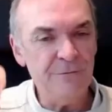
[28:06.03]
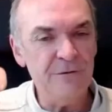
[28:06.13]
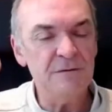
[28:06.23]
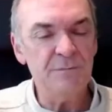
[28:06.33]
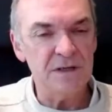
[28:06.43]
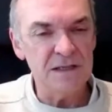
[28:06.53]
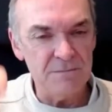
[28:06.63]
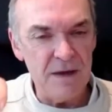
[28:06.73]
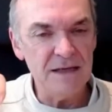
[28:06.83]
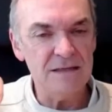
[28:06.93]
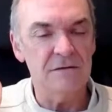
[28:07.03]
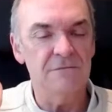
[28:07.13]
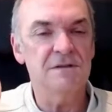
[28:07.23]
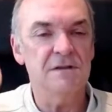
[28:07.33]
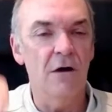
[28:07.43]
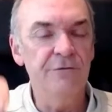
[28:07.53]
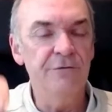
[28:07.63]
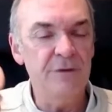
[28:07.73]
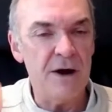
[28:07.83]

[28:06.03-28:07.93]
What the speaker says: different perspectives of the